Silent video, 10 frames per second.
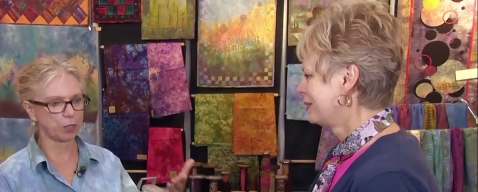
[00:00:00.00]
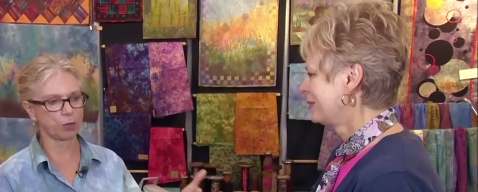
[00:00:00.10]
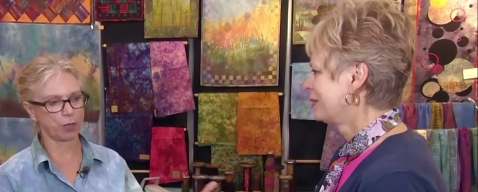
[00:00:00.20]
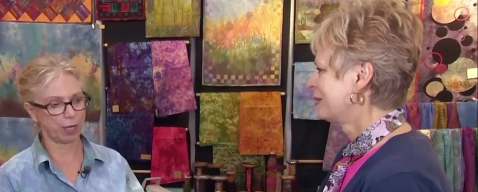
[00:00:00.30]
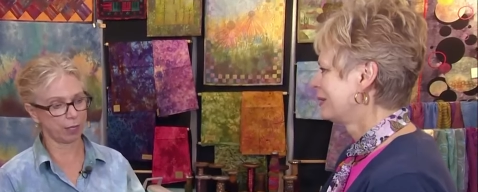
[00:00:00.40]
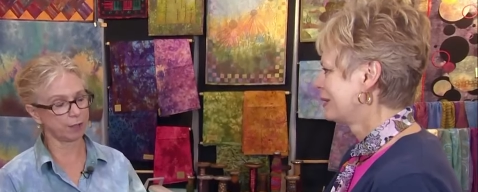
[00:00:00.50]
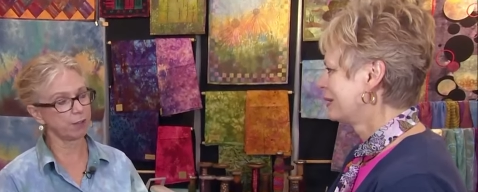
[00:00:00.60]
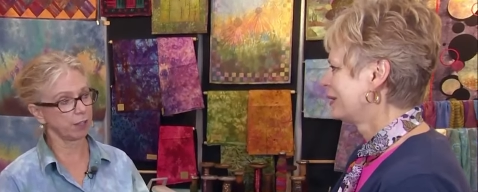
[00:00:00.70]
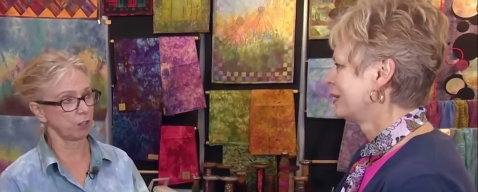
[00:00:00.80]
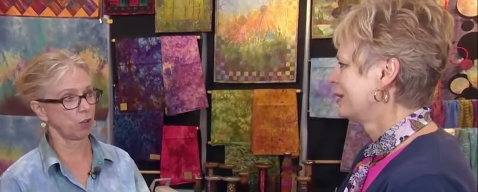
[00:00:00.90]
Speaker 1: creative
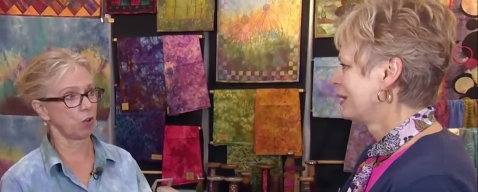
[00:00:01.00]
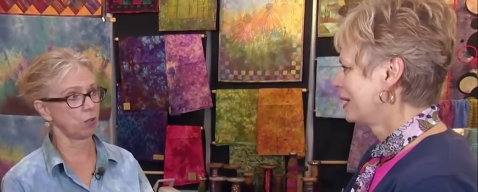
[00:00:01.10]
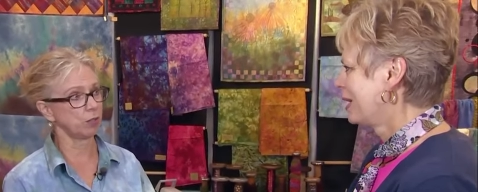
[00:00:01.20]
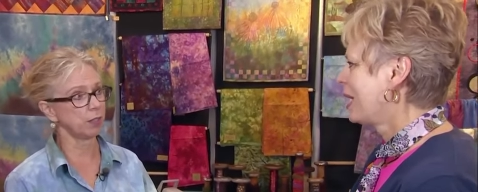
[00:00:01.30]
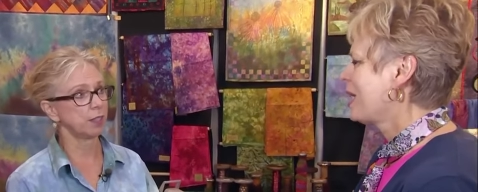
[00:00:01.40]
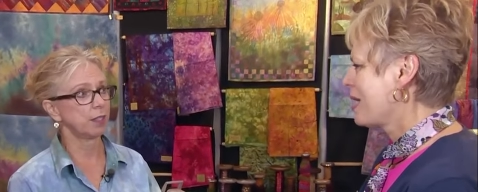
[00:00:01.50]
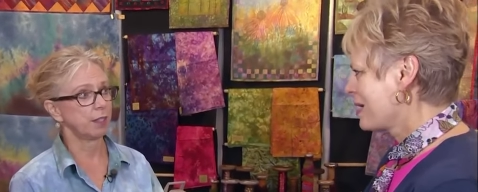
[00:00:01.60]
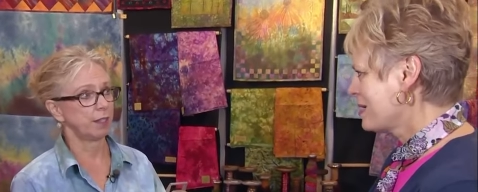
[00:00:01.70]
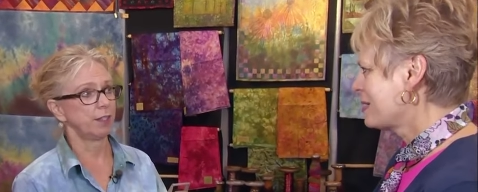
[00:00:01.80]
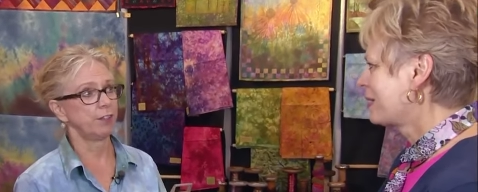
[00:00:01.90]
on their own.
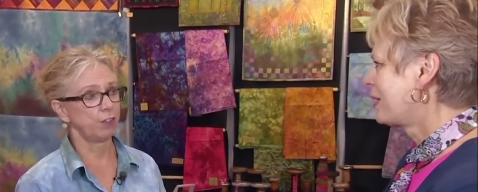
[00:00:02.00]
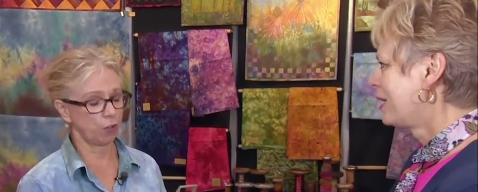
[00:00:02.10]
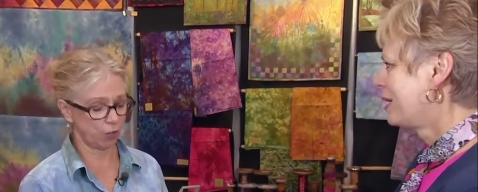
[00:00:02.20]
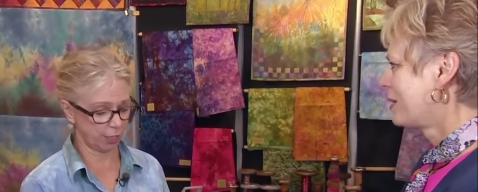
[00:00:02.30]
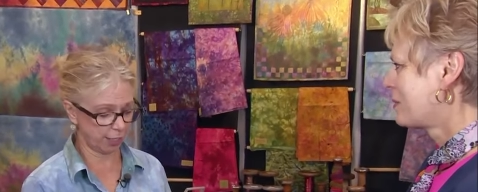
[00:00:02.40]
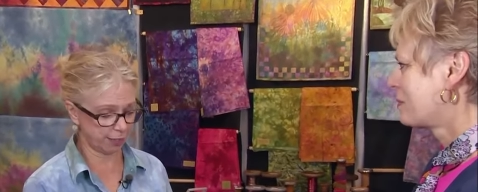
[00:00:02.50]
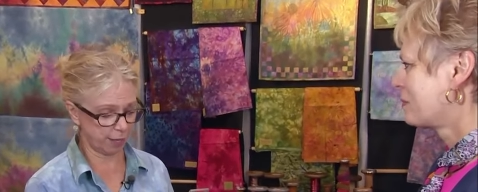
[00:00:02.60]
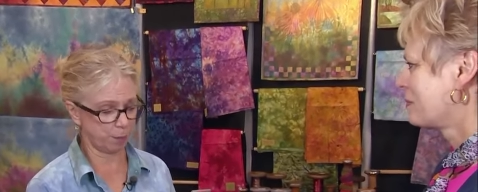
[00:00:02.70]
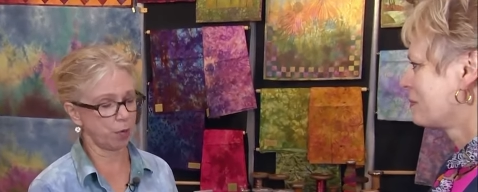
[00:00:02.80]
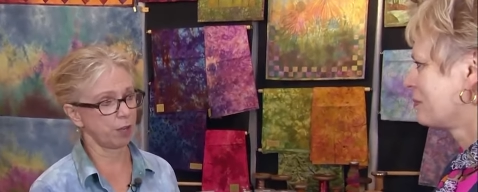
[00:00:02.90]
Uh-huh. So I like
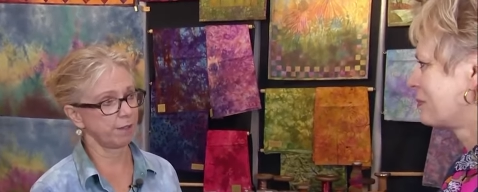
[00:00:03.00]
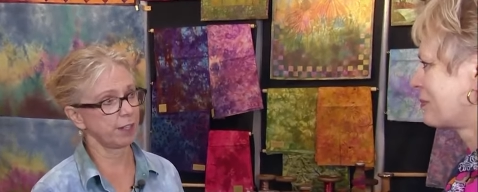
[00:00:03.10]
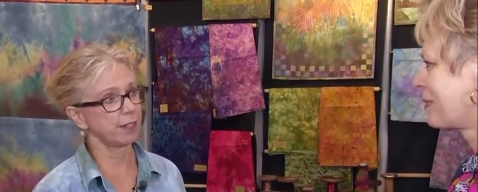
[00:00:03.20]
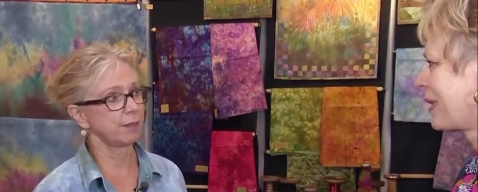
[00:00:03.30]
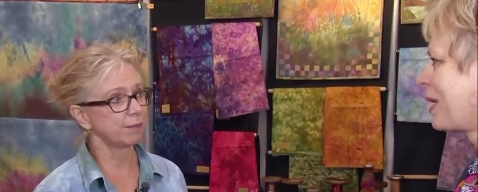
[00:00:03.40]
that part of it.